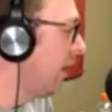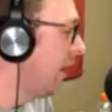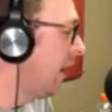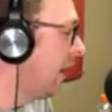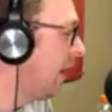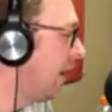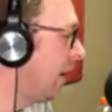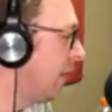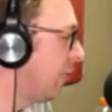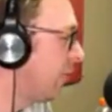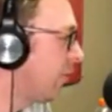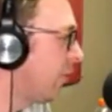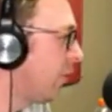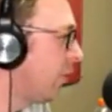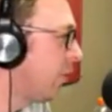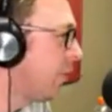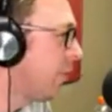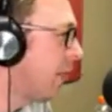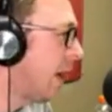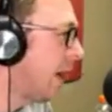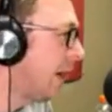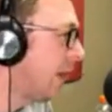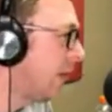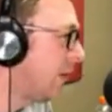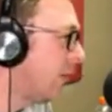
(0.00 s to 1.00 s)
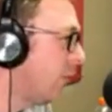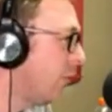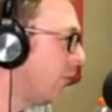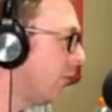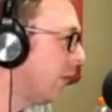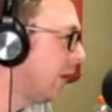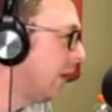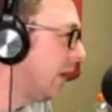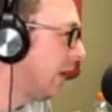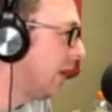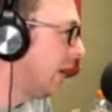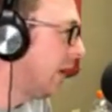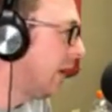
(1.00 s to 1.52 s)
And I was going back and
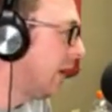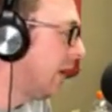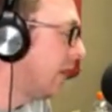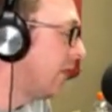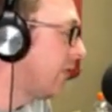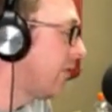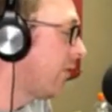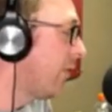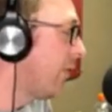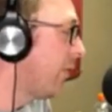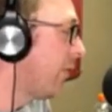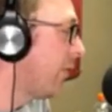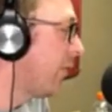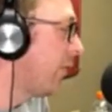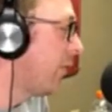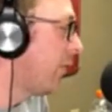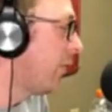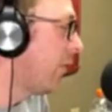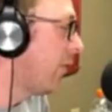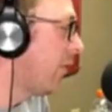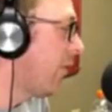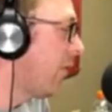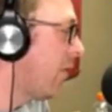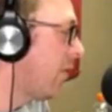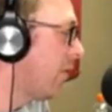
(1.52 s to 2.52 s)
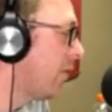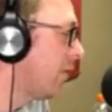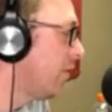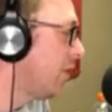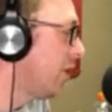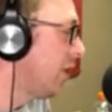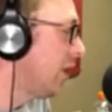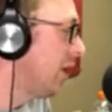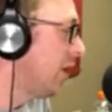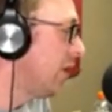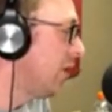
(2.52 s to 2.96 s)
looking, and that's the first song she